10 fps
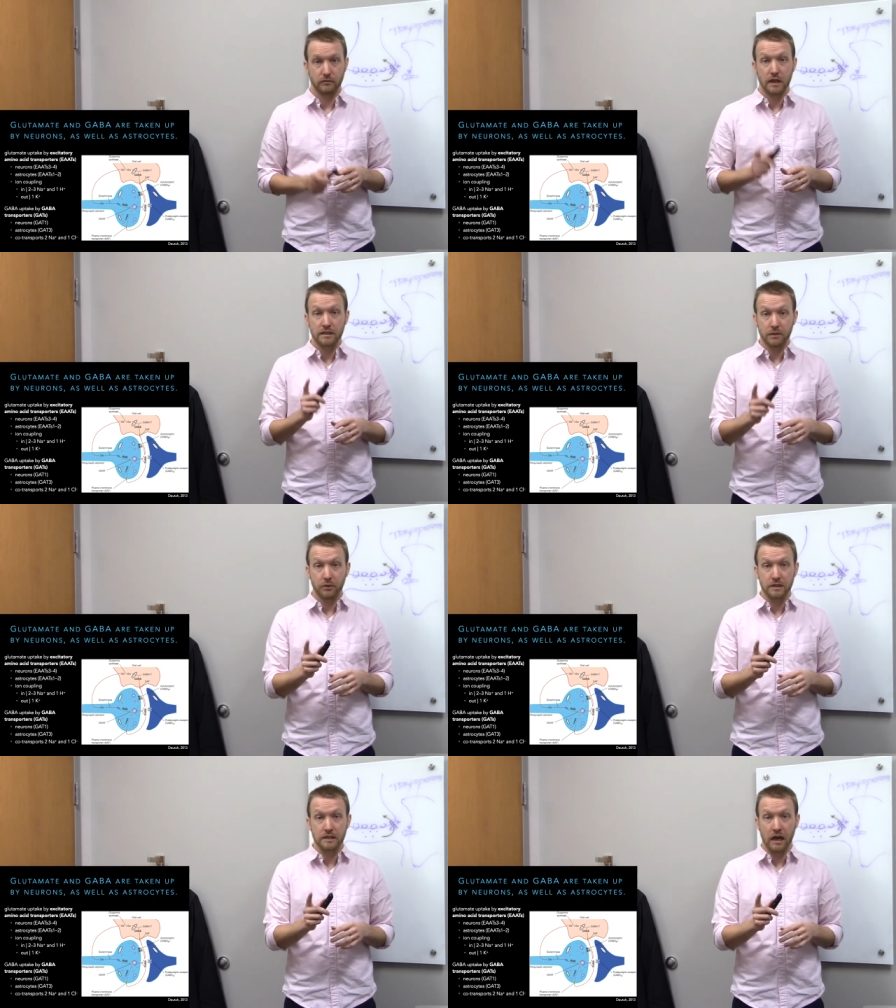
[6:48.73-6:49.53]
Except when
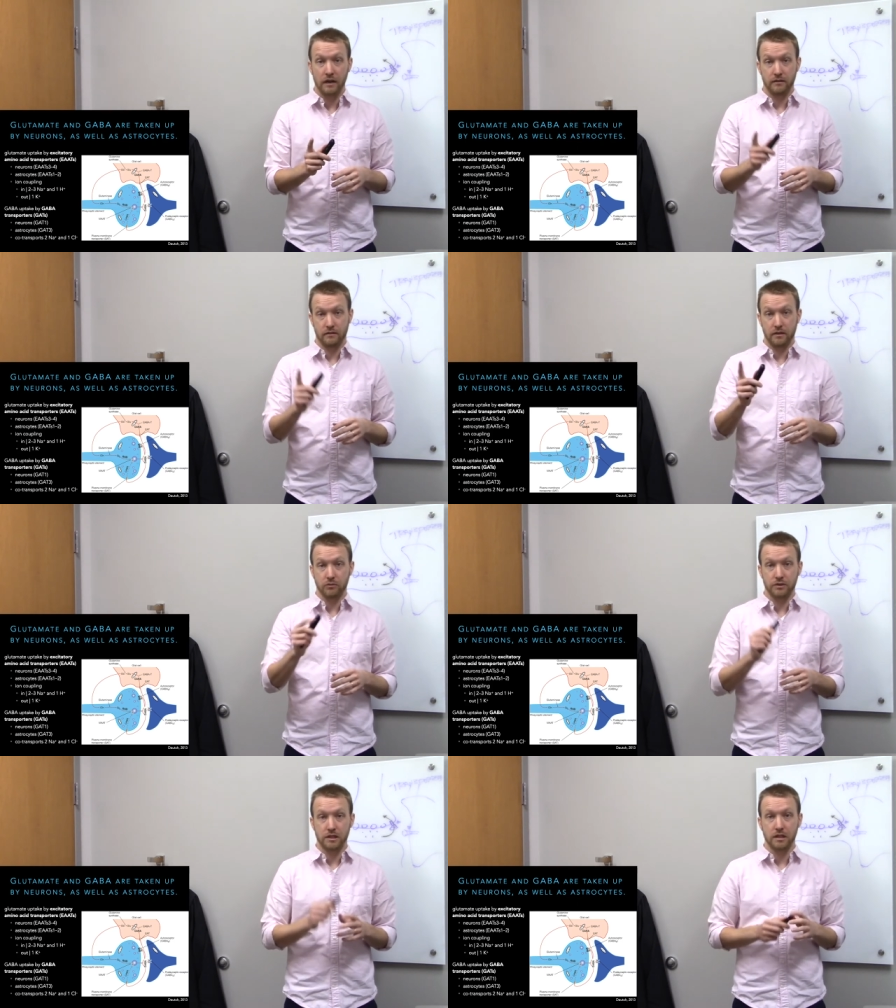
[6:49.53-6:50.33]
it's not, and
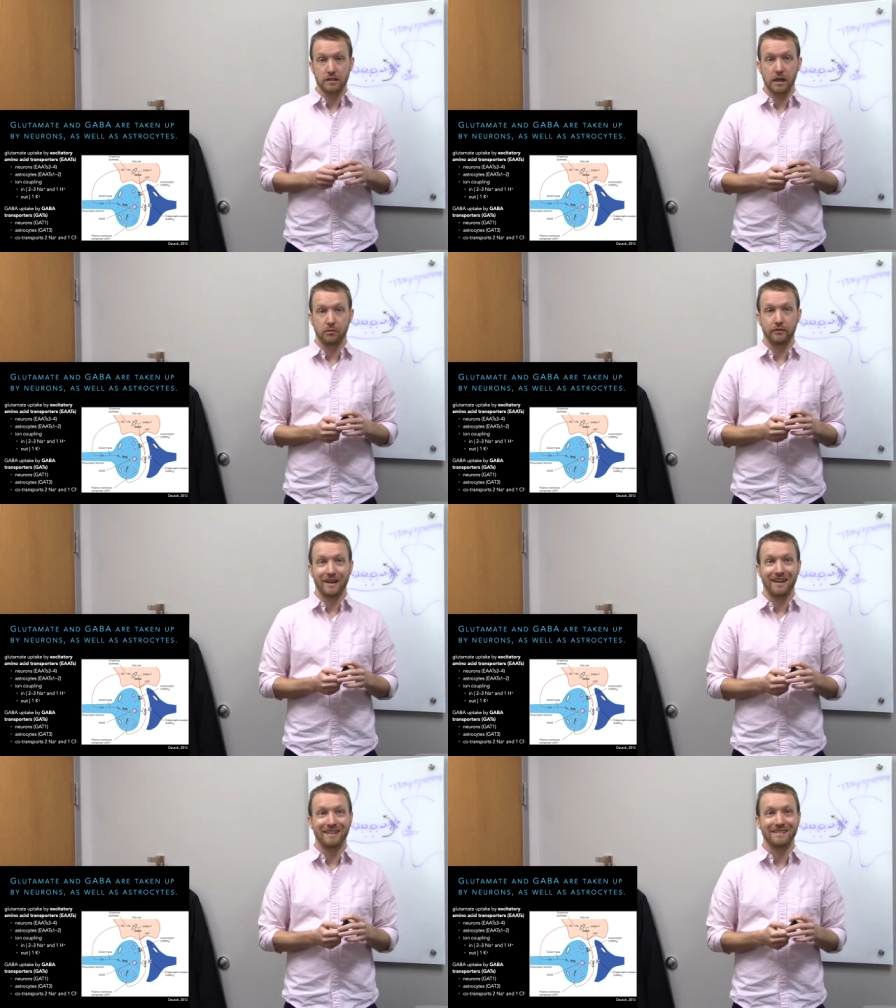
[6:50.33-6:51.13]
we'll see an example of
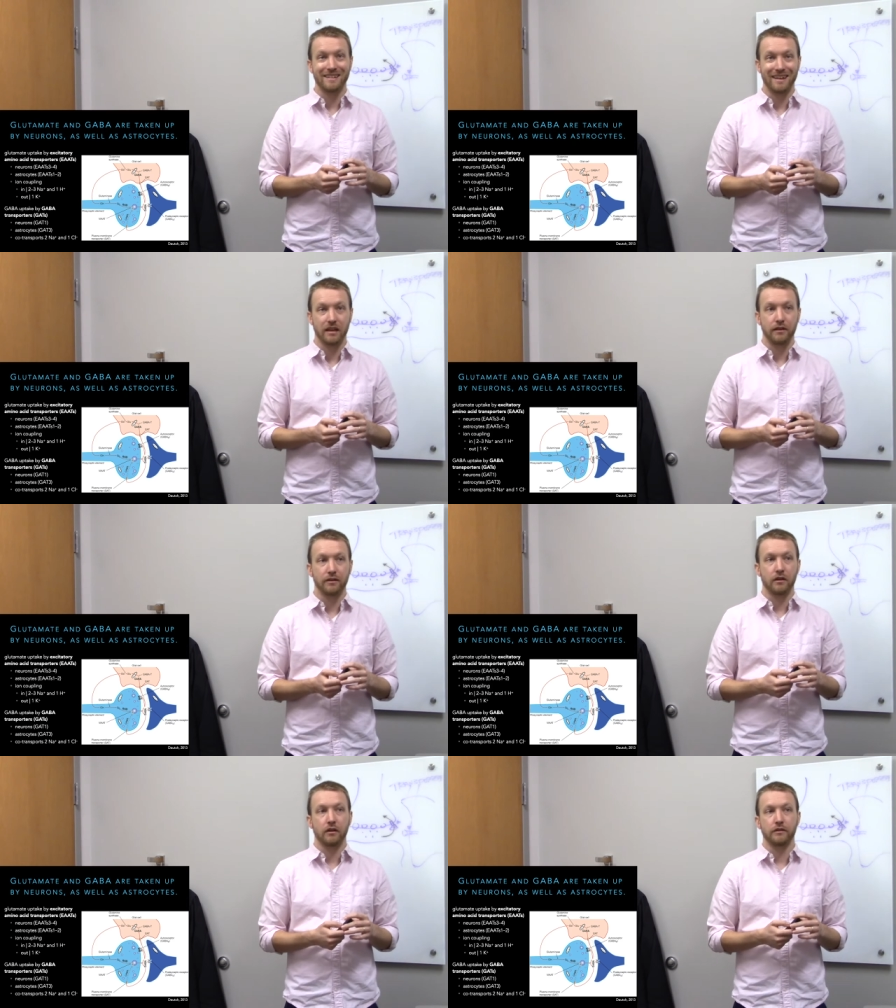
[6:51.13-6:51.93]
that at the end
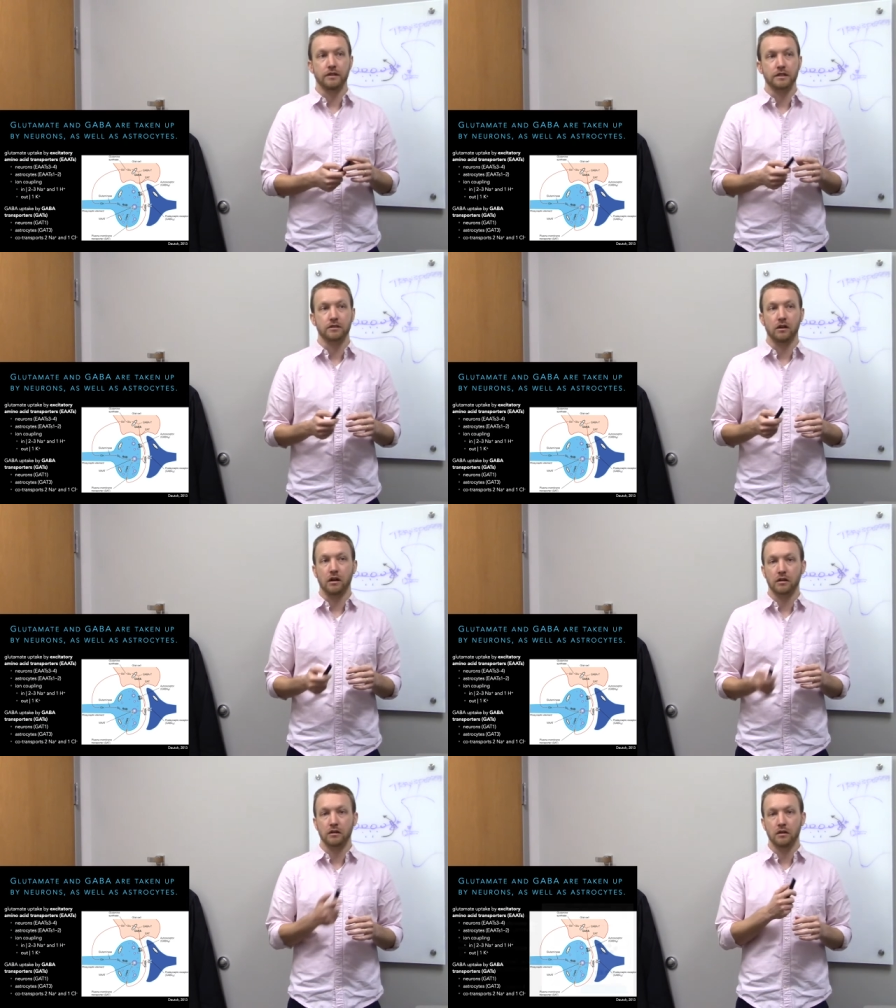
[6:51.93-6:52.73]
of this talk.